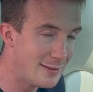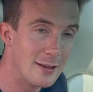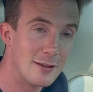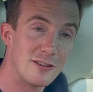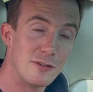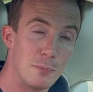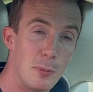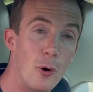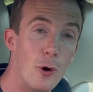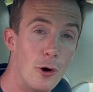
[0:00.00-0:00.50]
a
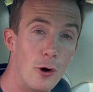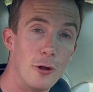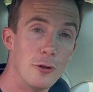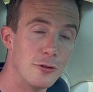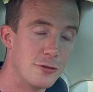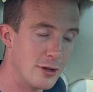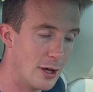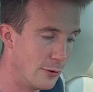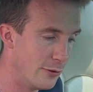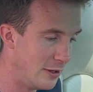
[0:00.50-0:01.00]
sport,
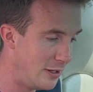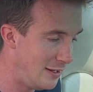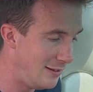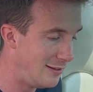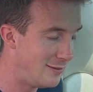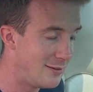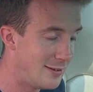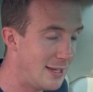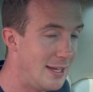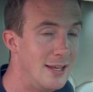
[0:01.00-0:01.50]
so
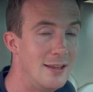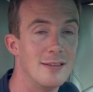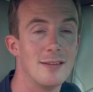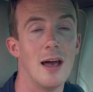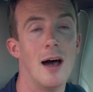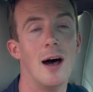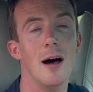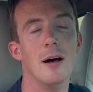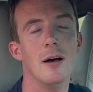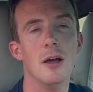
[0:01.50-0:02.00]
these seats
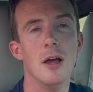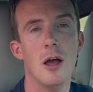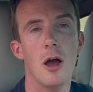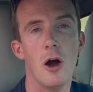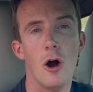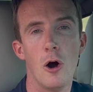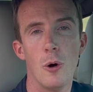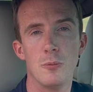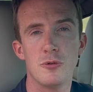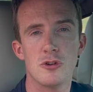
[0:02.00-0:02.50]
are
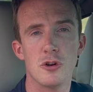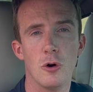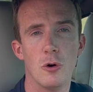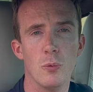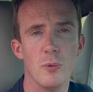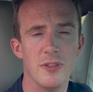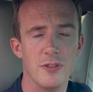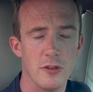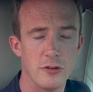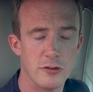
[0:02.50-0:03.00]
optional
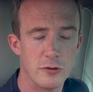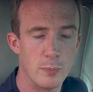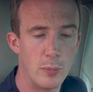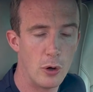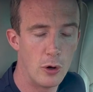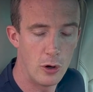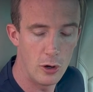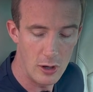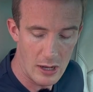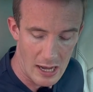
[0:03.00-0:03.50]
with the
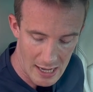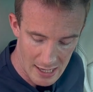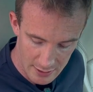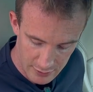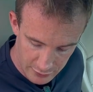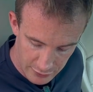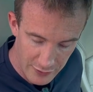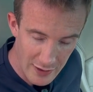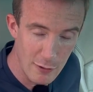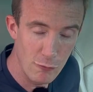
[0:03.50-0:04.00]
sport
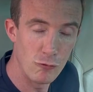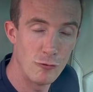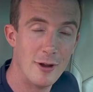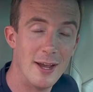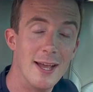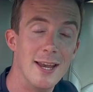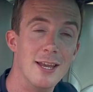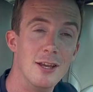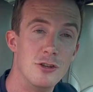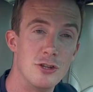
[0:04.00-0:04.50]
and they
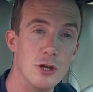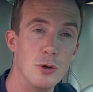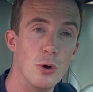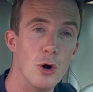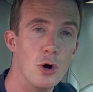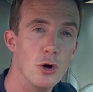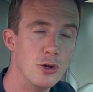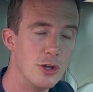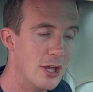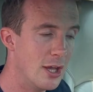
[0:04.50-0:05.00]
really do
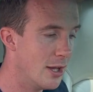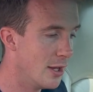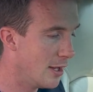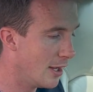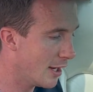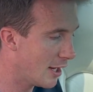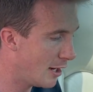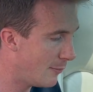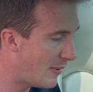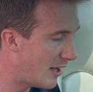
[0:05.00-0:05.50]
hug you. I
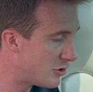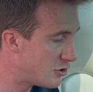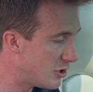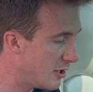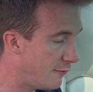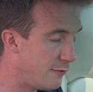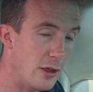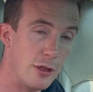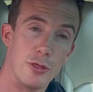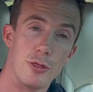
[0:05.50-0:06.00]
can imagine
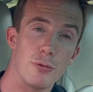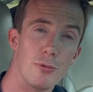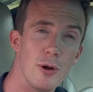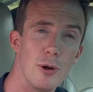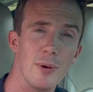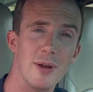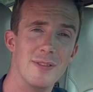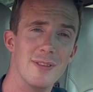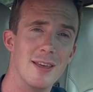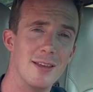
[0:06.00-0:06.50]
if you
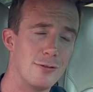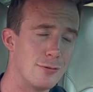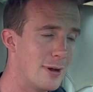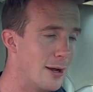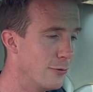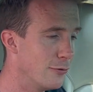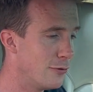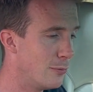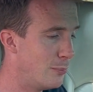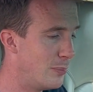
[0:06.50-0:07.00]
throw in this
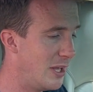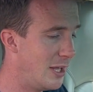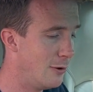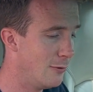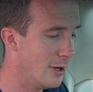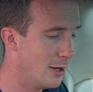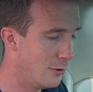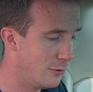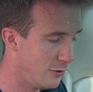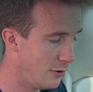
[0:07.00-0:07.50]
around some B
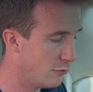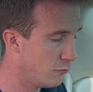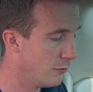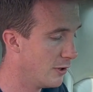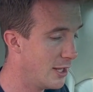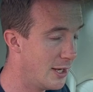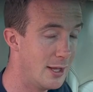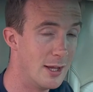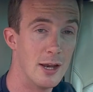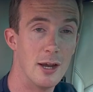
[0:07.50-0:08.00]
roads, it's
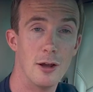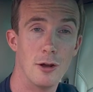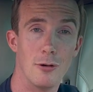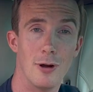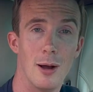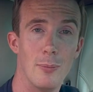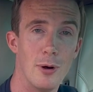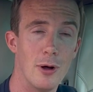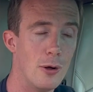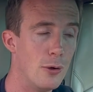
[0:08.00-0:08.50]
really going to
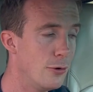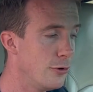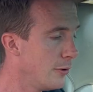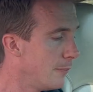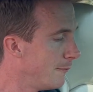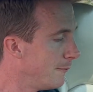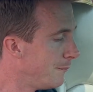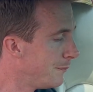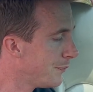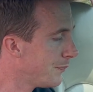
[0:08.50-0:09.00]
grab hold.
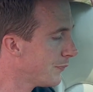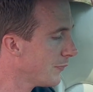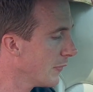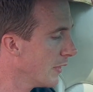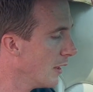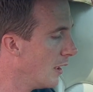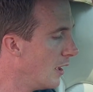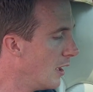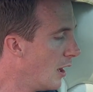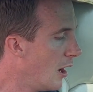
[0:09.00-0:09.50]

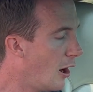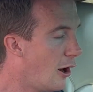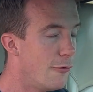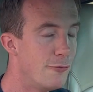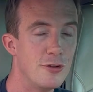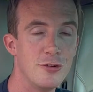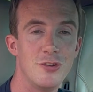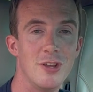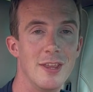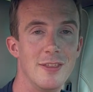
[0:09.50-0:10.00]

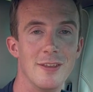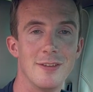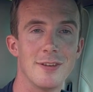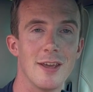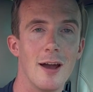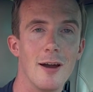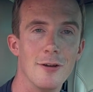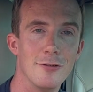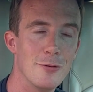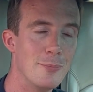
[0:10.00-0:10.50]
Obviously this
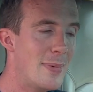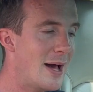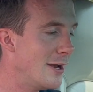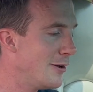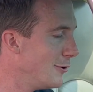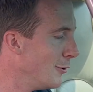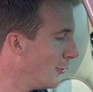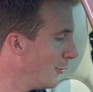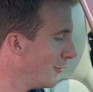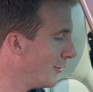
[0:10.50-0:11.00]
car is a
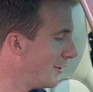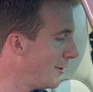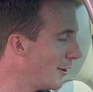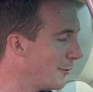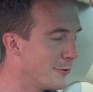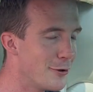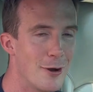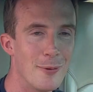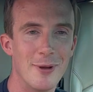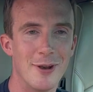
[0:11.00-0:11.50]
manual, they
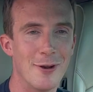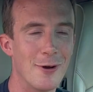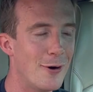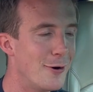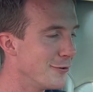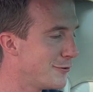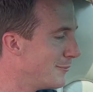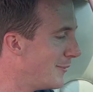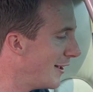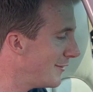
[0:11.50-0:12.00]
don't come in
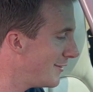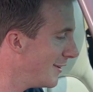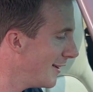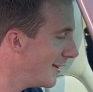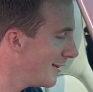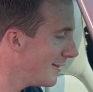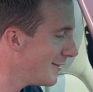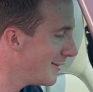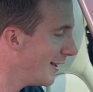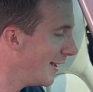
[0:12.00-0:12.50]

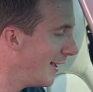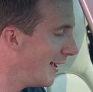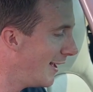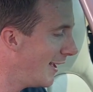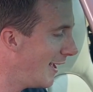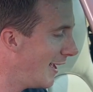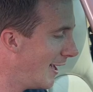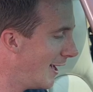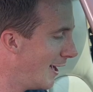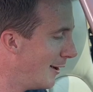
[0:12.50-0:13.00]
automatics.
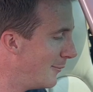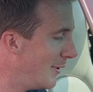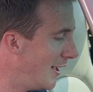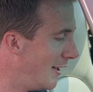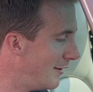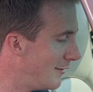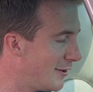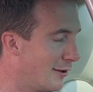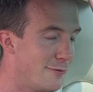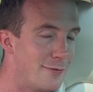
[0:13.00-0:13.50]

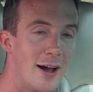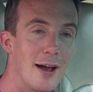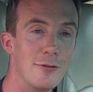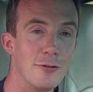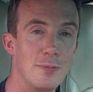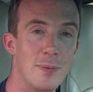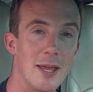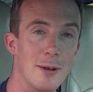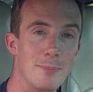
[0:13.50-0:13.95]
It's a 5-speed